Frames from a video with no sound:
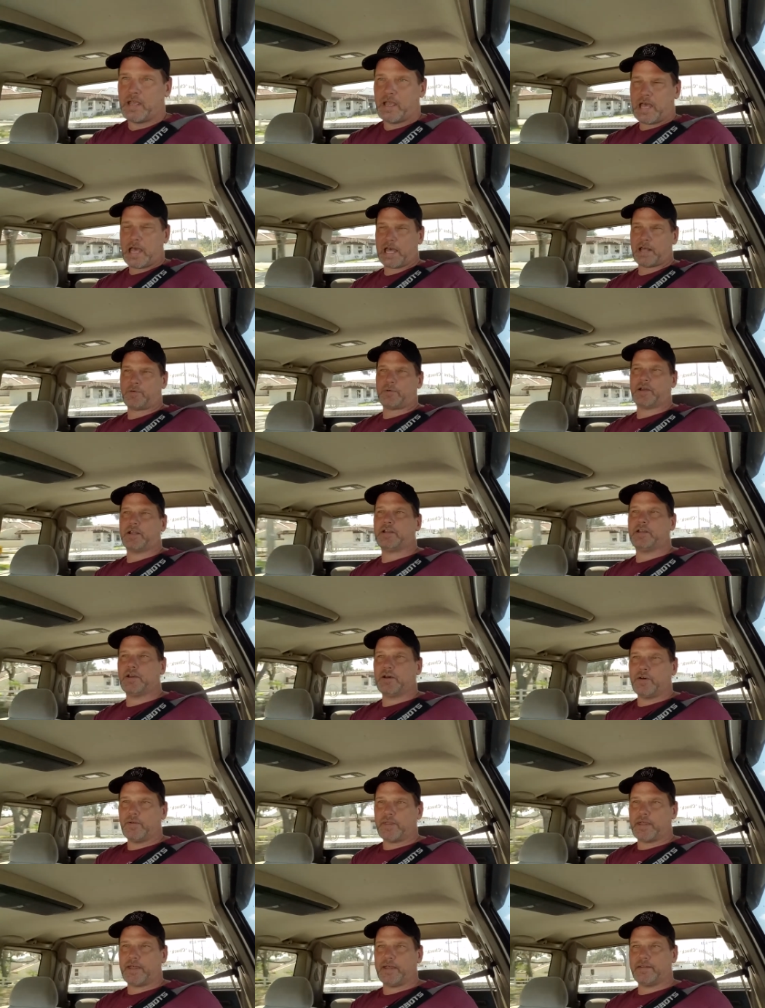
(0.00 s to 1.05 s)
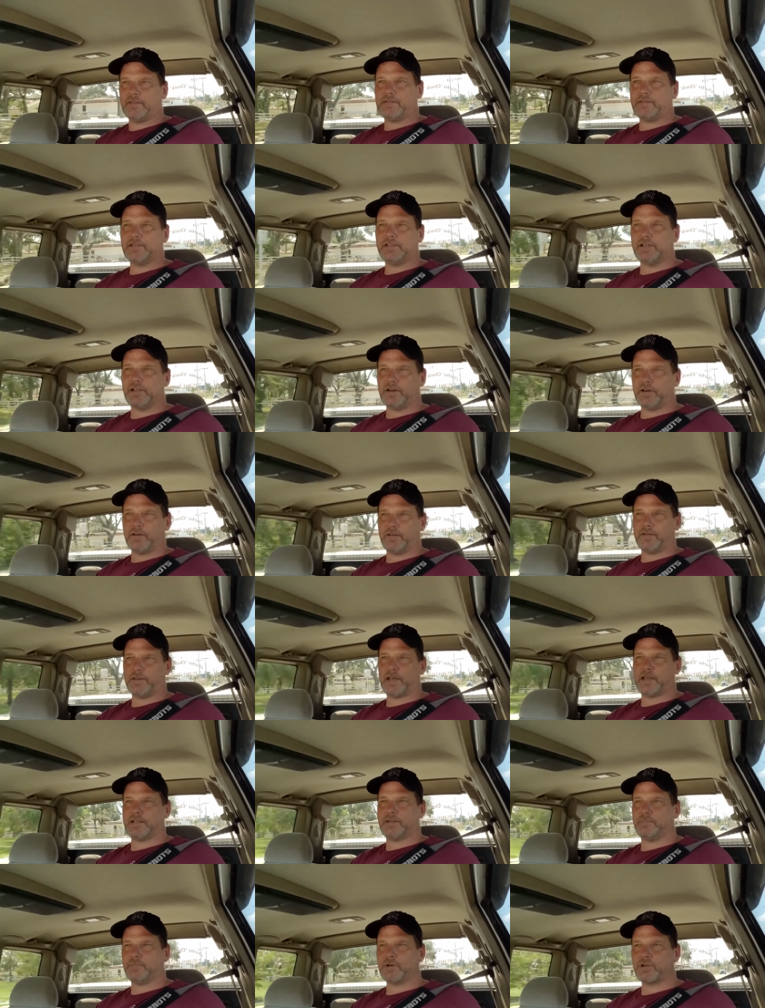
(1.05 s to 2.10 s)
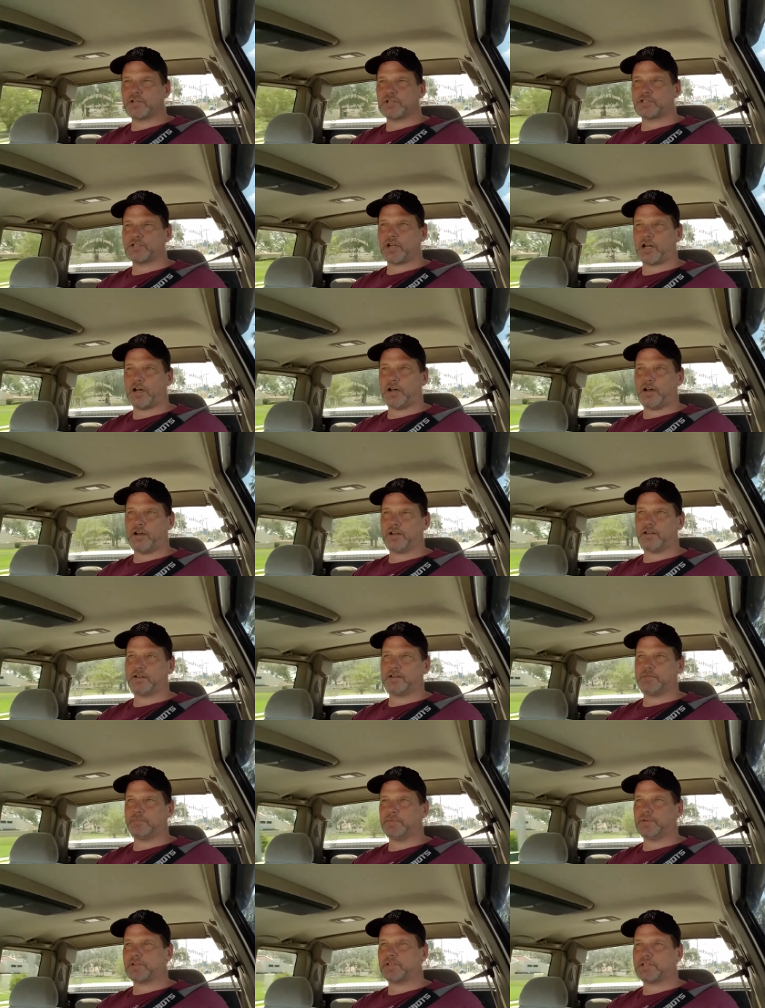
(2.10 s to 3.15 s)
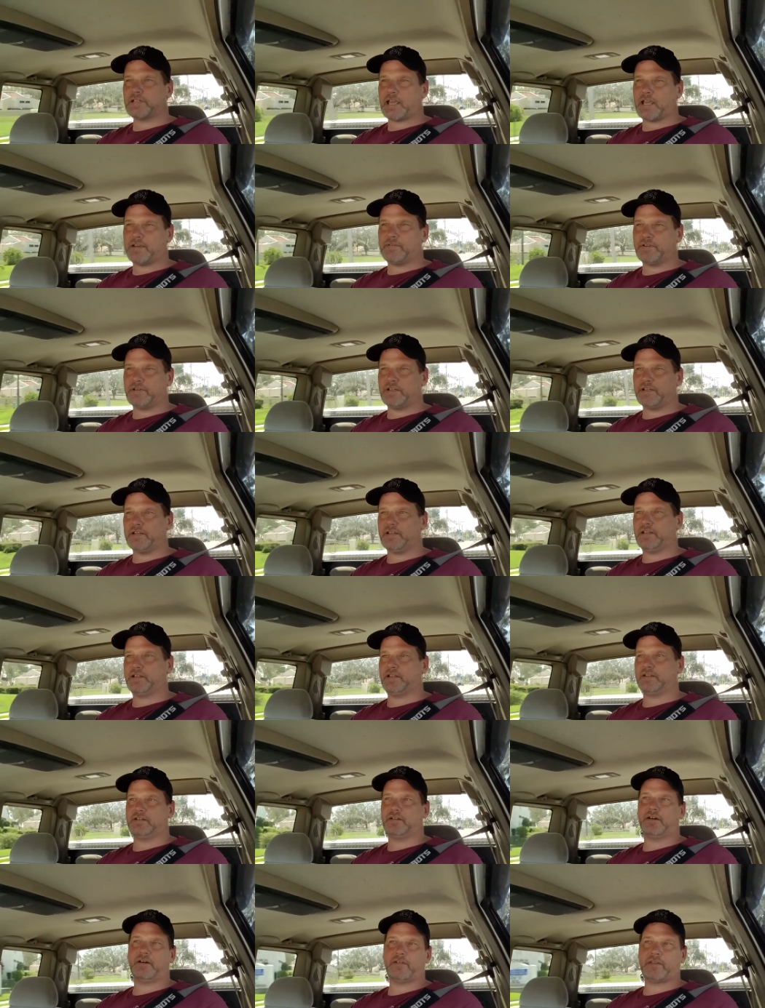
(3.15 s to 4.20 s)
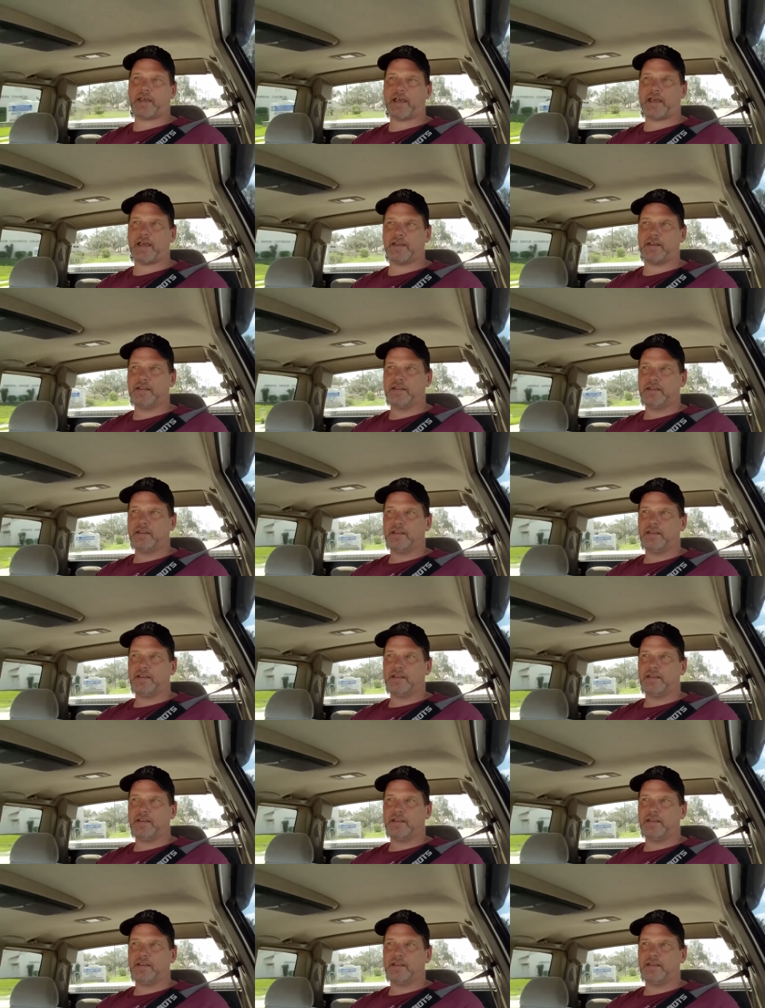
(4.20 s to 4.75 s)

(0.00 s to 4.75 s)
How do I know that, you know, that the Book of John and the Book of David and all that